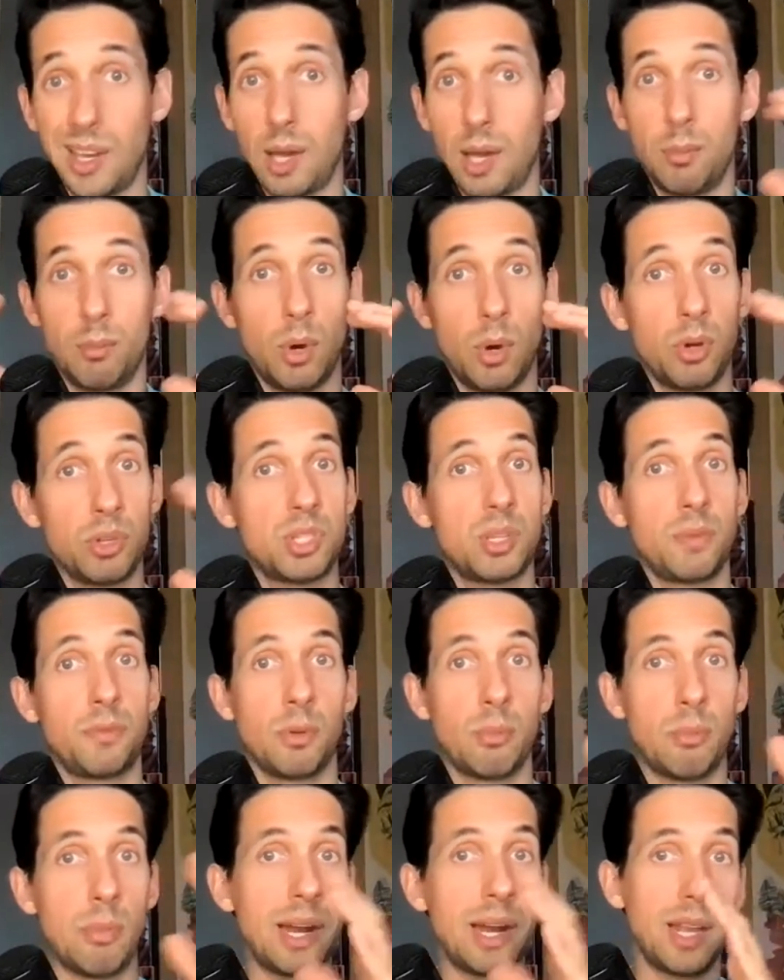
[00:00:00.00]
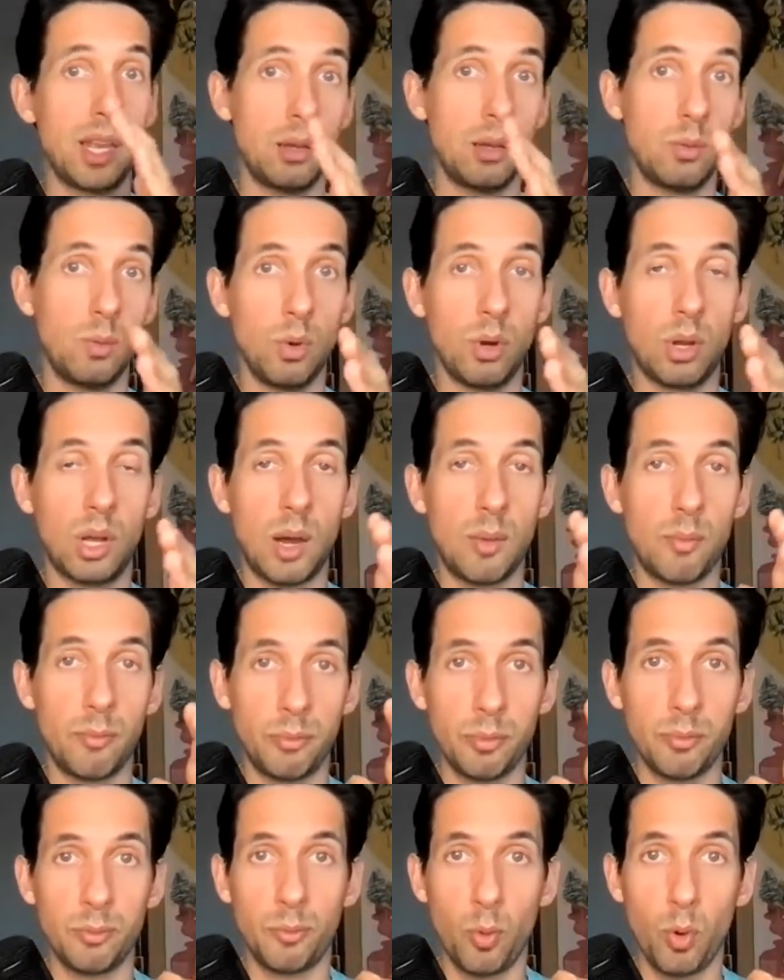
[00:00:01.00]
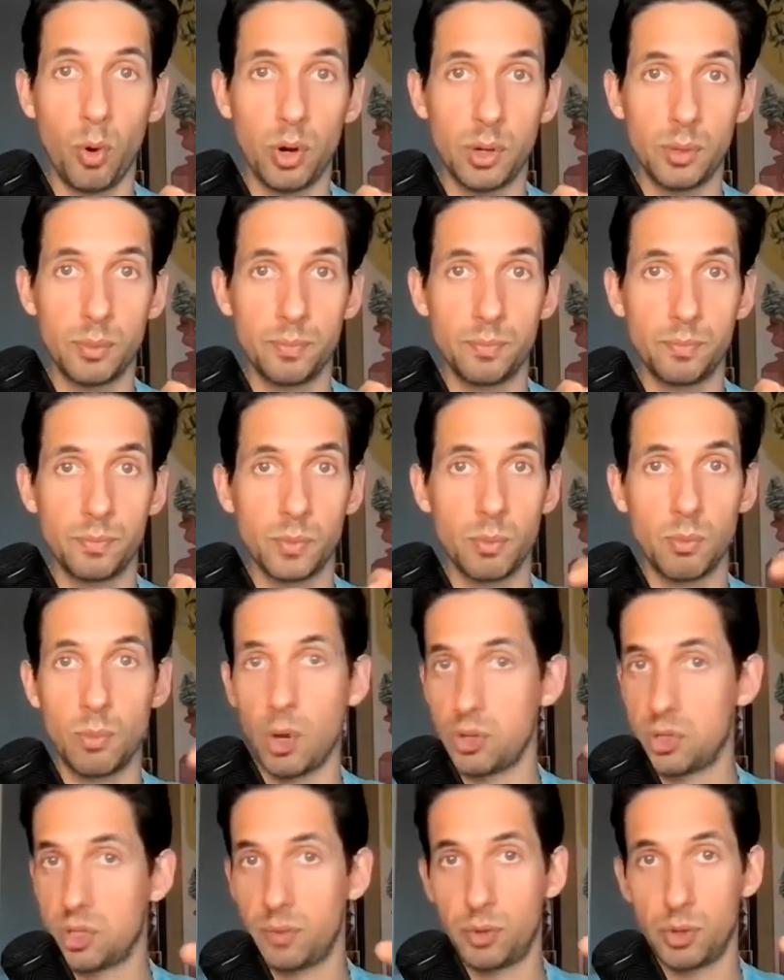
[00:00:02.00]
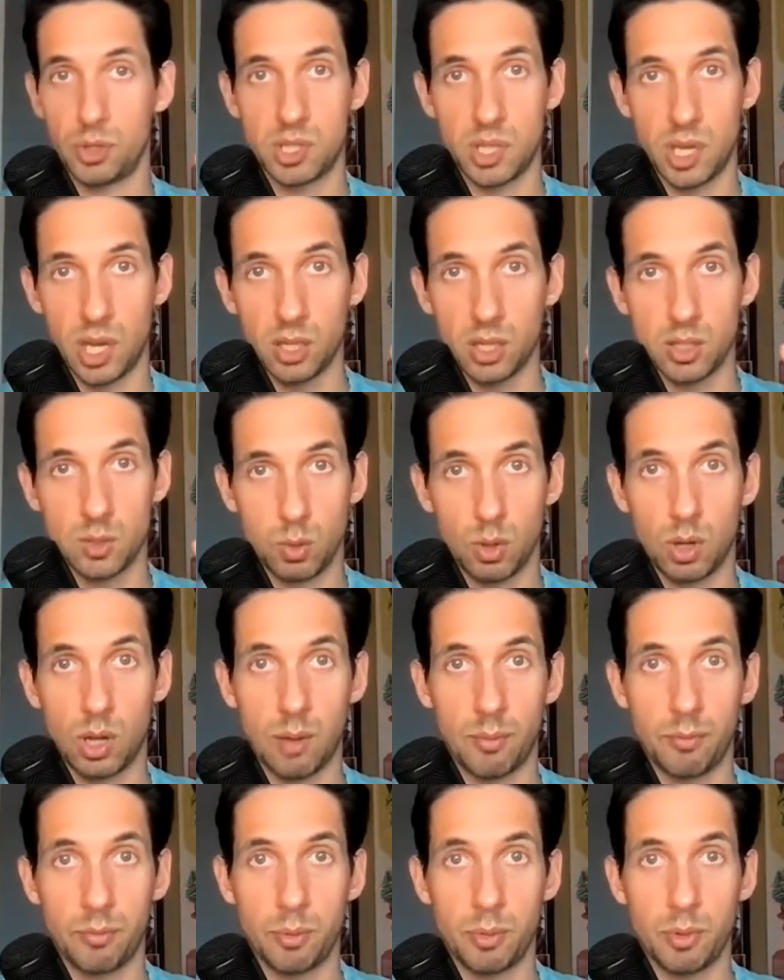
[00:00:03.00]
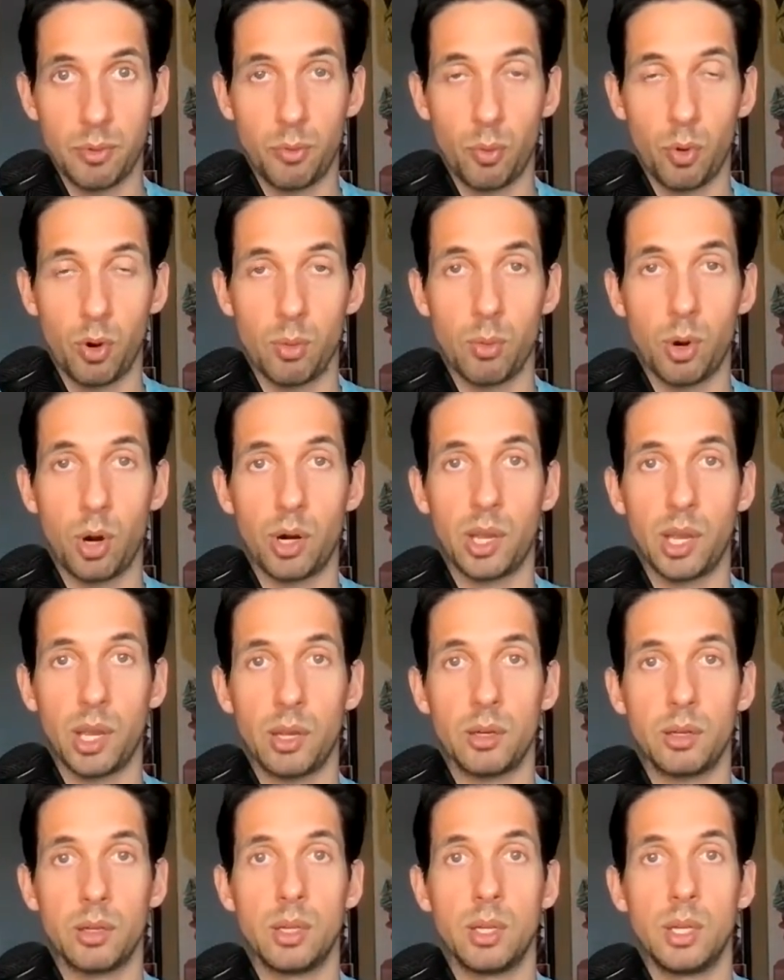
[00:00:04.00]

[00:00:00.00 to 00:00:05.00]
And most of your money will come from foreign. Most of your sales will come from the foreign market.